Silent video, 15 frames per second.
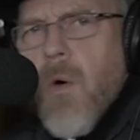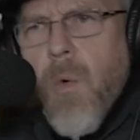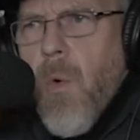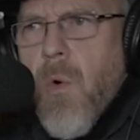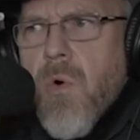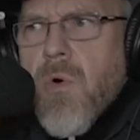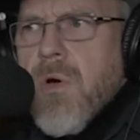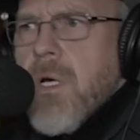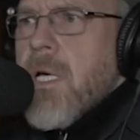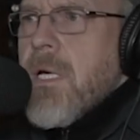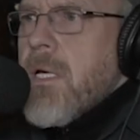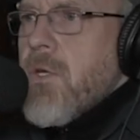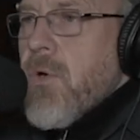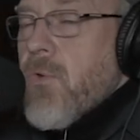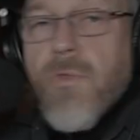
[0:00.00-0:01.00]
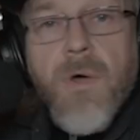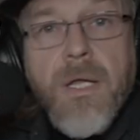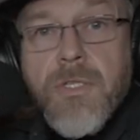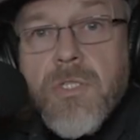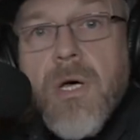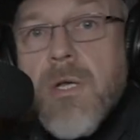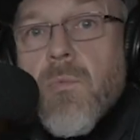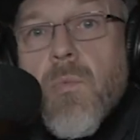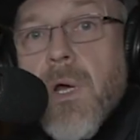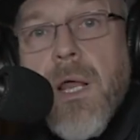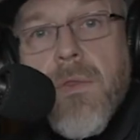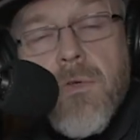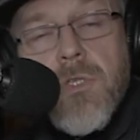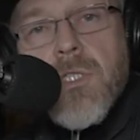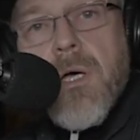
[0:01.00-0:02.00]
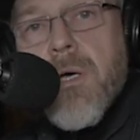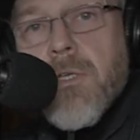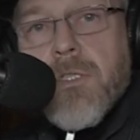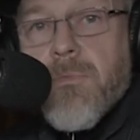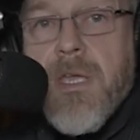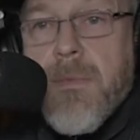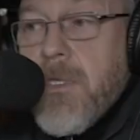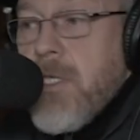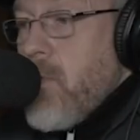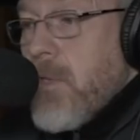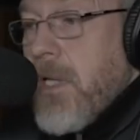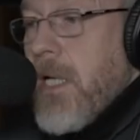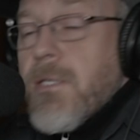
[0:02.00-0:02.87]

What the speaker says: or your thoughts on what other songs maybe you'd